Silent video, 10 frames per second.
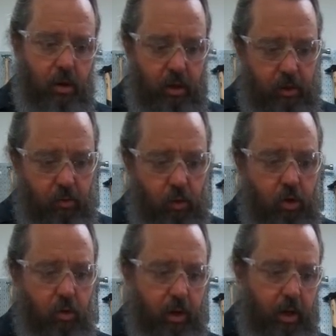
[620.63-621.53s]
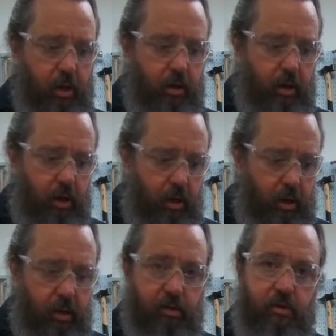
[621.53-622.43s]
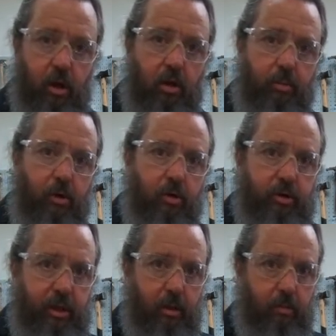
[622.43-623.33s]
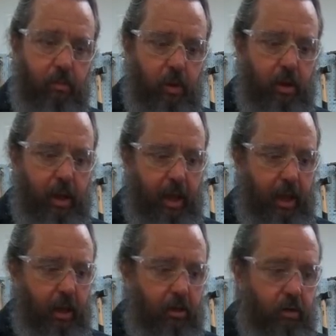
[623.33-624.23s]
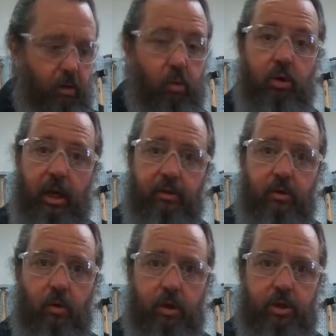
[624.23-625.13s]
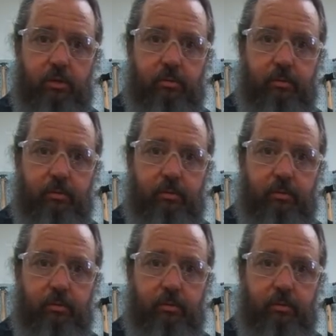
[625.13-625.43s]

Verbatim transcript: And then we'll go ahead, install a burner tip, and uh, we'll light the torch.